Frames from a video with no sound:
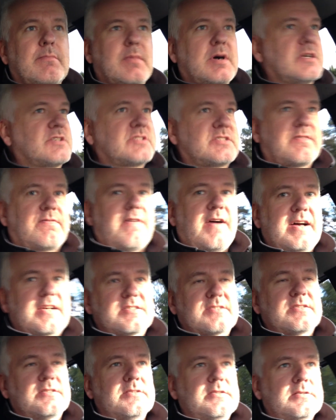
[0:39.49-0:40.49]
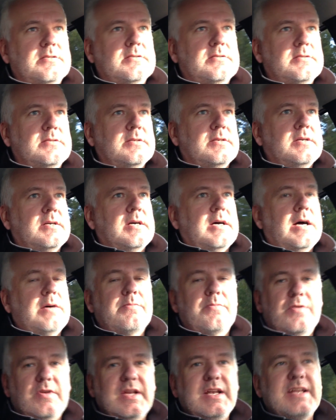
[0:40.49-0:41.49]
Much faster.
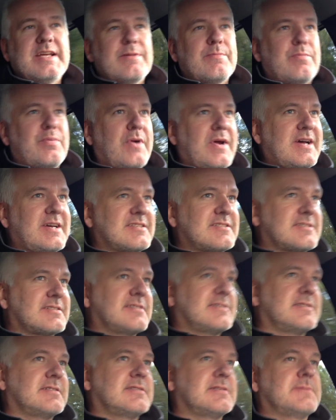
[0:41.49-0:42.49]
I'm really impressed.